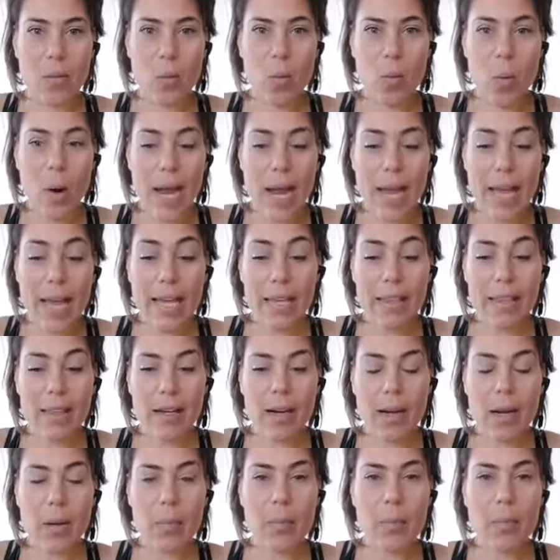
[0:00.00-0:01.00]
way that
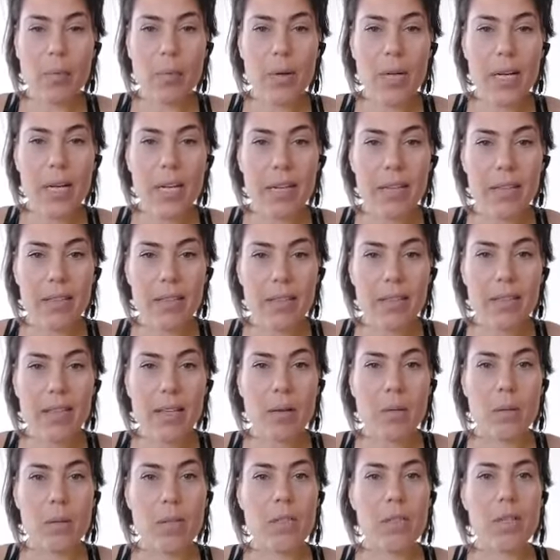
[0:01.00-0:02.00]
I breathed,
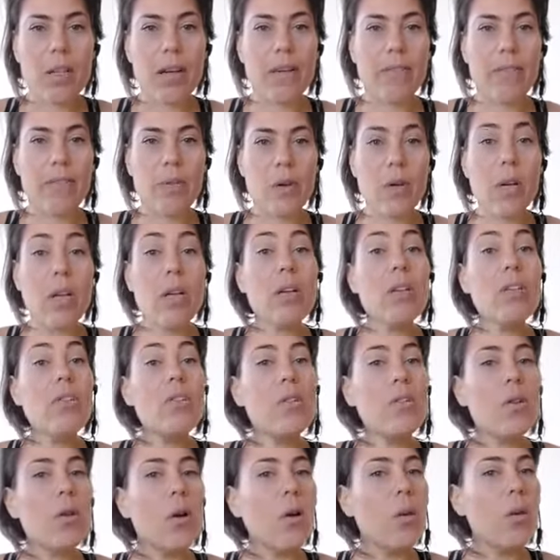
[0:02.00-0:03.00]
it was like very
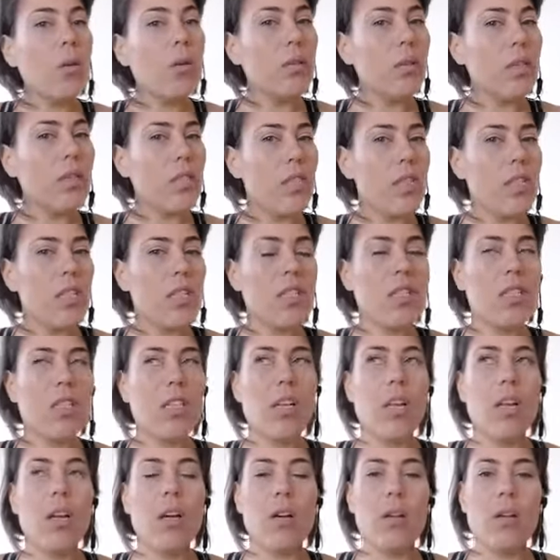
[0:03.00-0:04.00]
controlled and
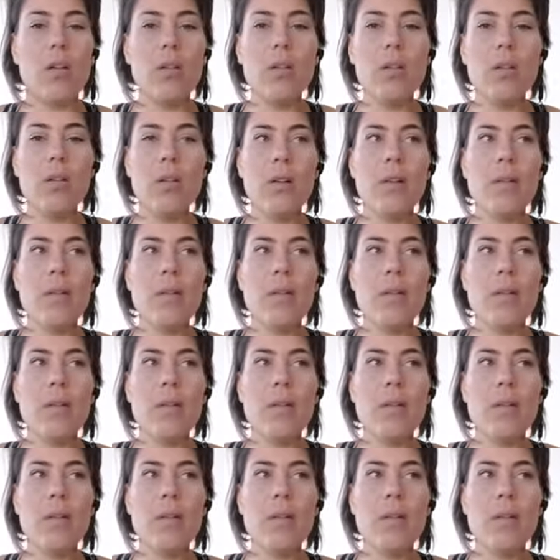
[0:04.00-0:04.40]
slow.